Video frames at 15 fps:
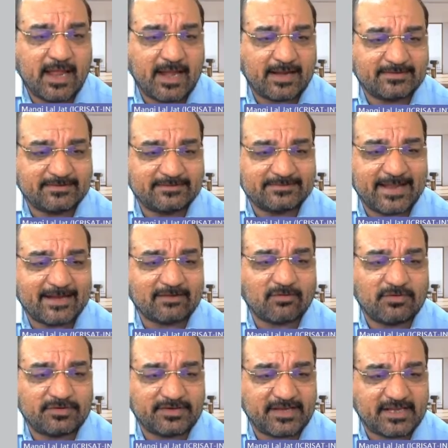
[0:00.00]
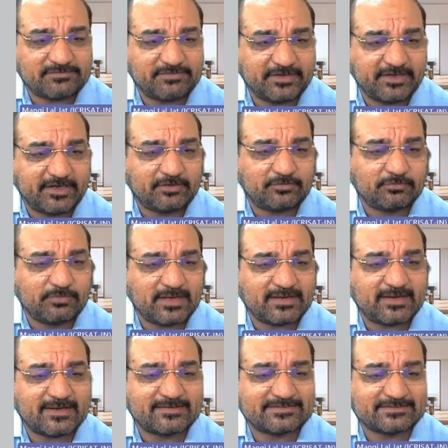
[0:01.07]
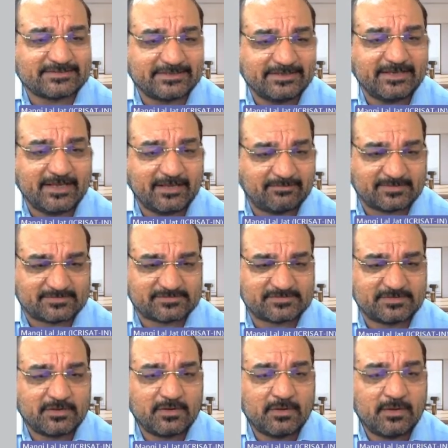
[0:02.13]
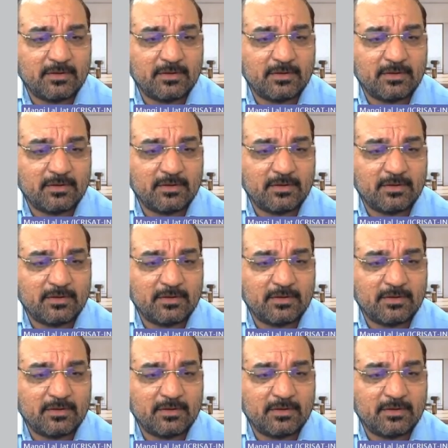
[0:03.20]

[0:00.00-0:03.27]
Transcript: And in that context, we need to work at the three levels